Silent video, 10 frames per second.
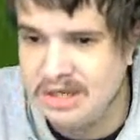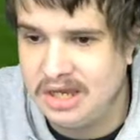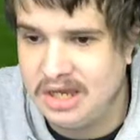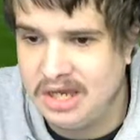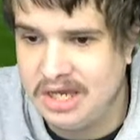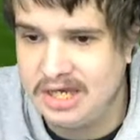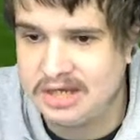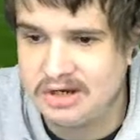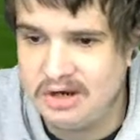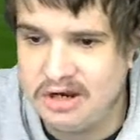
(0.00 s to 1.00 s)

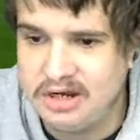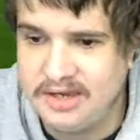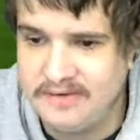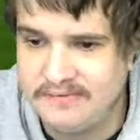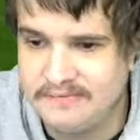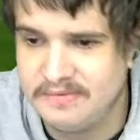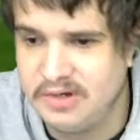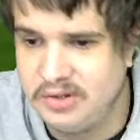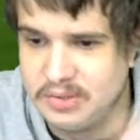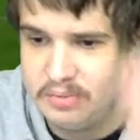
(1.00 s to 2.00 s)
Cardiff
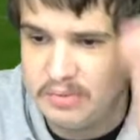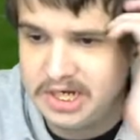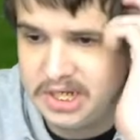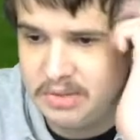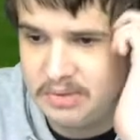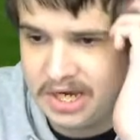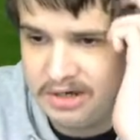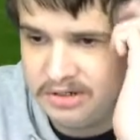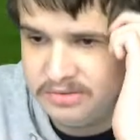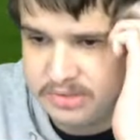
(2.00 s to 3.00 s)
losing 1-0 at
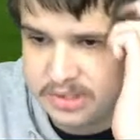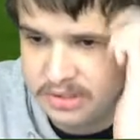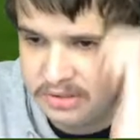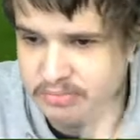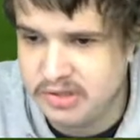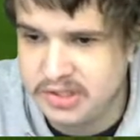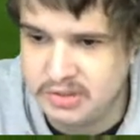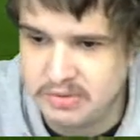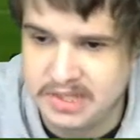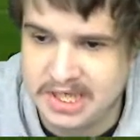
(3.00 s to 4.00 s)
home to
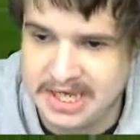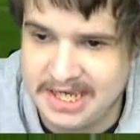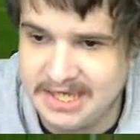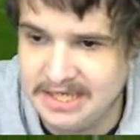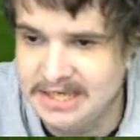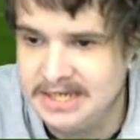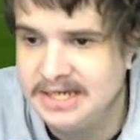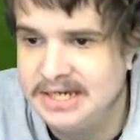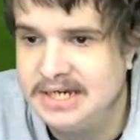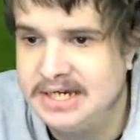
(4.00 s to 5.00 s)
Bristol City.
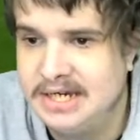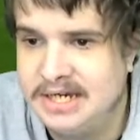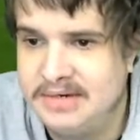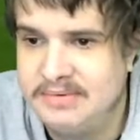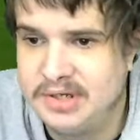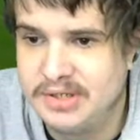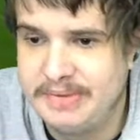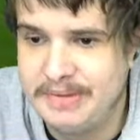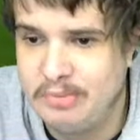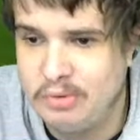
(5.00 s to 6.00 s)
I'll
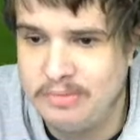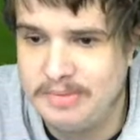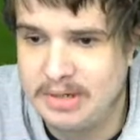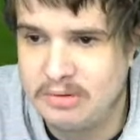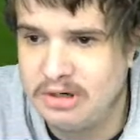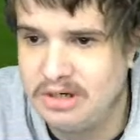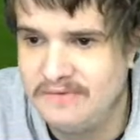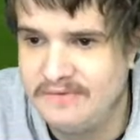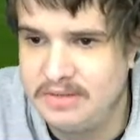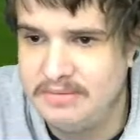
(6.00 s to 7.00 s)
speak more about
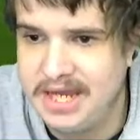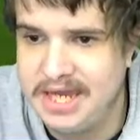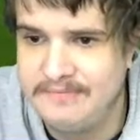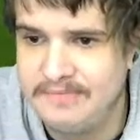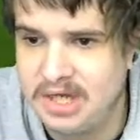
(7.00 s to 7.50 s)
Cardiff in a minute.